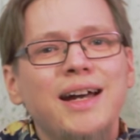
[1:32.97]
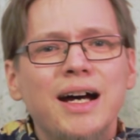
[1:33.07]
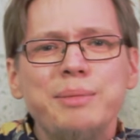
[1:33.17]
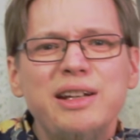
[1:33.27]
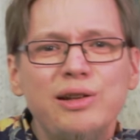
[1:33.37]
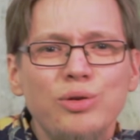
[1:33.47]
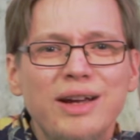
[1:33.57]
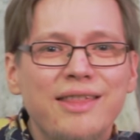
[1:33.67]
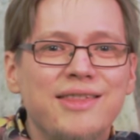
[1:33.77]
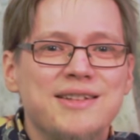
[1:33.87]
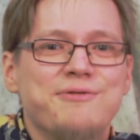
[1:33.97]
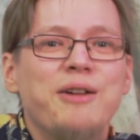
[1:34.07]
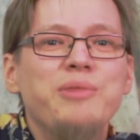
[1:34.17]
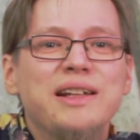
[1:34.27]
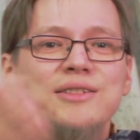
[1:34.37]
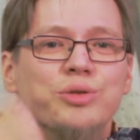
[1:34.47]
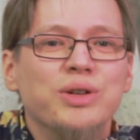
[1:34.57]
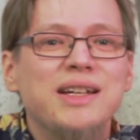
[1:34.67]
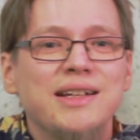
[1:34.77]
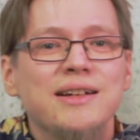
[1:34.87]
I mean, look at this family
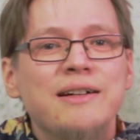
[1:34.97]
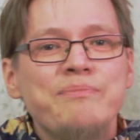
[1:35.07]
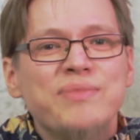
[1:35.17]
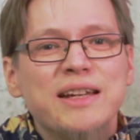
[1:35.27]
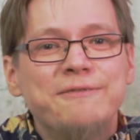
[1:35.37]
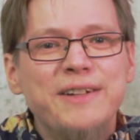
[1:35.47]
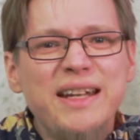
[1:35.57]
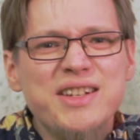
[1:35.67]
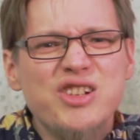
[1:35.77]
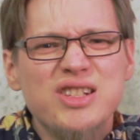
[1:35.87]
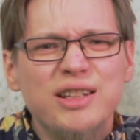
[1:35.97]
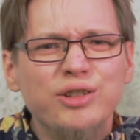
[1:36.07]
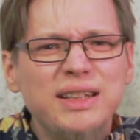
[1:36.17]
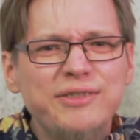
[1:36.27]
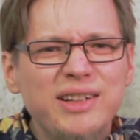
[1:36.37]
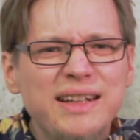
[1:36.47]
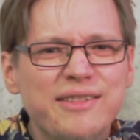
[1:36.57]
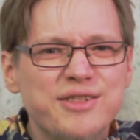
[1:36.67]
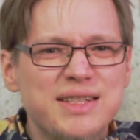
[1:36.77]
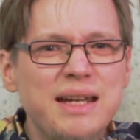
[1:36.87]
tree. Finnish is not even in
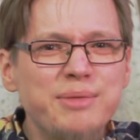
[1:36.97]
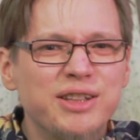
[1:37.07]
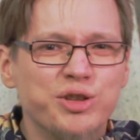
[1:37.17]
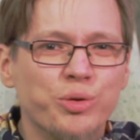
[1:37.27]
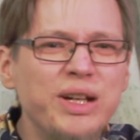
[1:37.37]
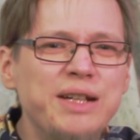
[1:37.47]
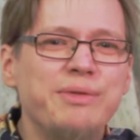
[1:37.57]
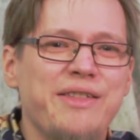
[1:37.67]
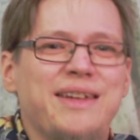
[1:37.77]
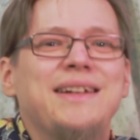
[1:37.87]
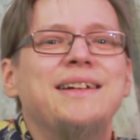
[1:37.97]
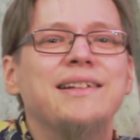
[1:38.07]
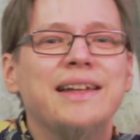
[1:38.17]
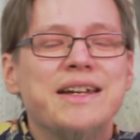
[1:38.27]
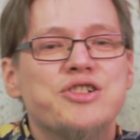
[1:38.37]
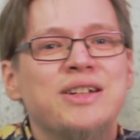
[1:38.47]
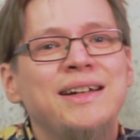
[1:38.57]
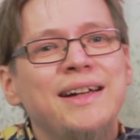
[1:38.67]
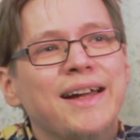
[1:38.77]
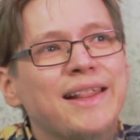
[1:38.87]
the same tree with English.
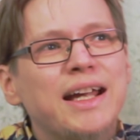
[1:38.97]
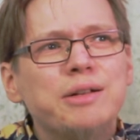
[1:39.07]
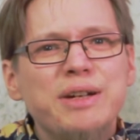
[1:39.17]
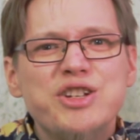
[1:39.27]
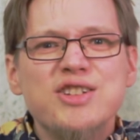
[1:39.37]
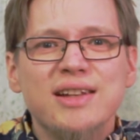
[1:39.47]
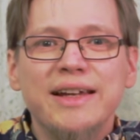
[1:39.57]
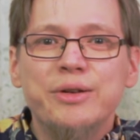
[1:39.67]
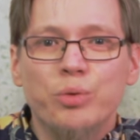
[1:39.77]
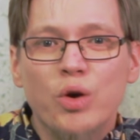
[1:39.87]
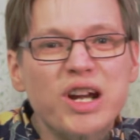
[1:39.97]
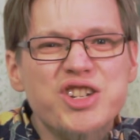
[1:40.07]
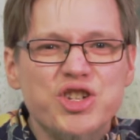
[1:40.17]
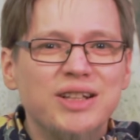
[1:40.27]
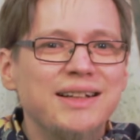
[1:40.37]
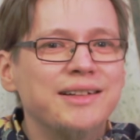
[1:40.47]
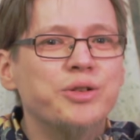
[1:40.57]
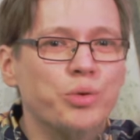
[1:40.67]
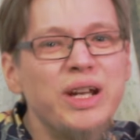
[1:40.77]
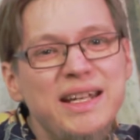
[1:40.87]
Languages like Russian and
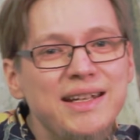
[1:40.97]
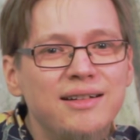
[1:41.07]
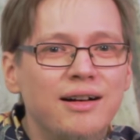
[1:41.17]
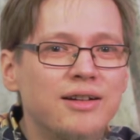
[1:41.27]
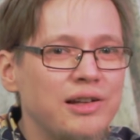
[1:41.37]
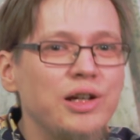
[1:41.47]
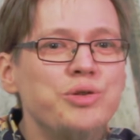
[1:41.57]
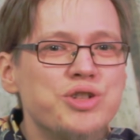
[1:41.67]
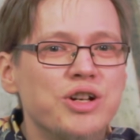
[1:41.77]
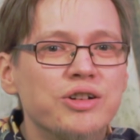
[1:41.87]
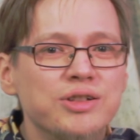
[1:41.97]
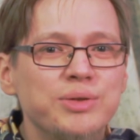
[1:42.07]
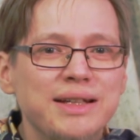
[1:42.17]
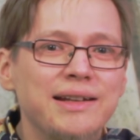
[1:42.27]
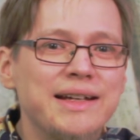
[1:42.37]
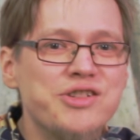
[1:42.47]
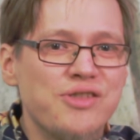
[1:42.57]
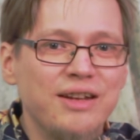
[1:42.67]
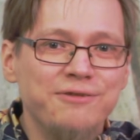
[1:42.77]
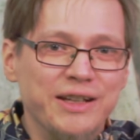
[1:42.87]
Greek are closer to English
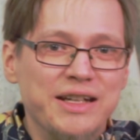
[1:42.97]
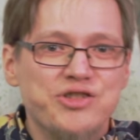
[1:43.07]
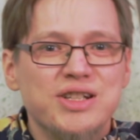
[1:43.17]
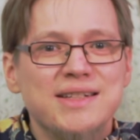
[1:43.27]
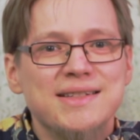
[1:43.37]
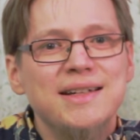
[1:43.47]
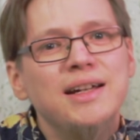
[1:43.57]
than Finnish is.